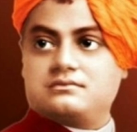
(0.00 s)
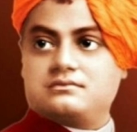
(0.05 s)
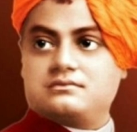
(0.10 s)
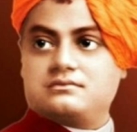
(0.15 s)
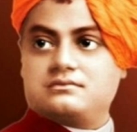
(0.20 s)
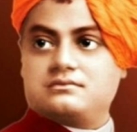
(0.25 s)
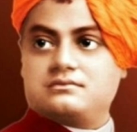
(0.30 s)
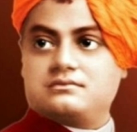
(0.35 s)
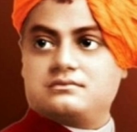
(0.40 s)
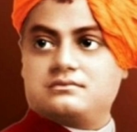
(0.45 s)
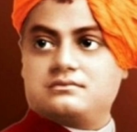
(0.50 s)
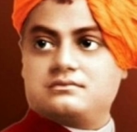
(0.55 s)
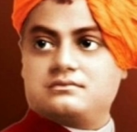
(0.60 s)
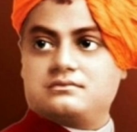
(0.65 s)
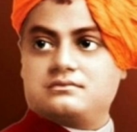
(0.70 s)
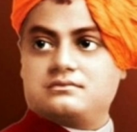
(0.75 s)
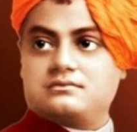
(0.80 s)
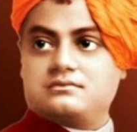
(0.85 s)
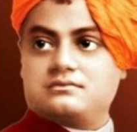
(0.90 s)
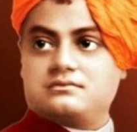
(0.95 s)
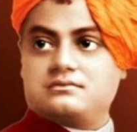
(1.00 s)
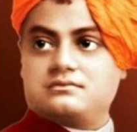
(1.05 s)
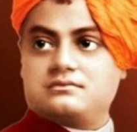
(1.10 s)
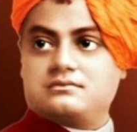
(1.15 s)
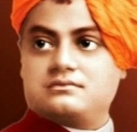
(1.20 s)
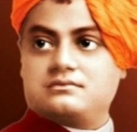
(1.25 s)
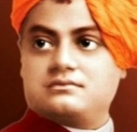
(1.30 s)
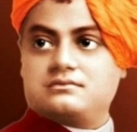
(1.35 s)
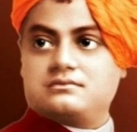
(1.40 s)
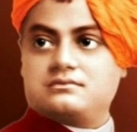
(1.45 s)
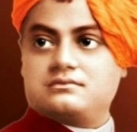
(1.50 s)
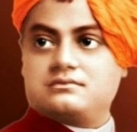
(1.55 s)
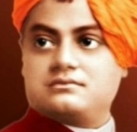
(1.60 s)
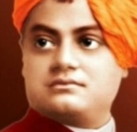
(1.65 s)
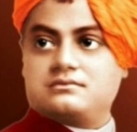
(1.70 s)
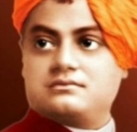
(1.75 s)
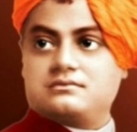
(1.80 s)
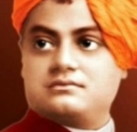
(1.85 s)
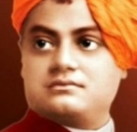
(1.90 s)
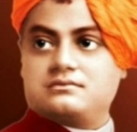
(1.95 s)

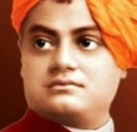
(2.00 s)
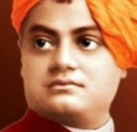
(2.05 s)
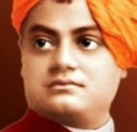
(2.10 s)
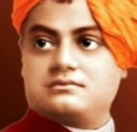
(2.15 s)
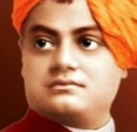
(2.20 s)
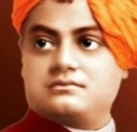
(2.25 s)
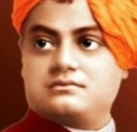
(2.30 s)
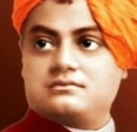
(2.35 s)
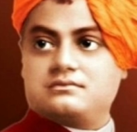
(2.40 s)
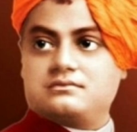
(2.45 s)
Nobody speaks.